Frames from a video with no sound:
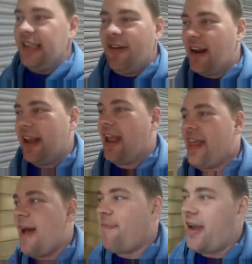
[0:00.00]
never going to get
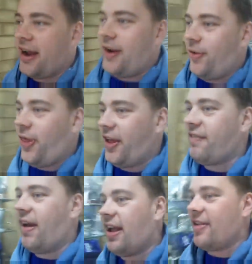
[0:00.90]
that big, I don't think,
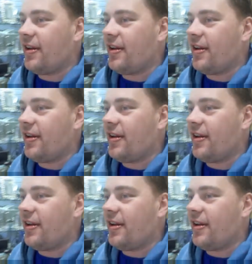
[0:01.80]
mate.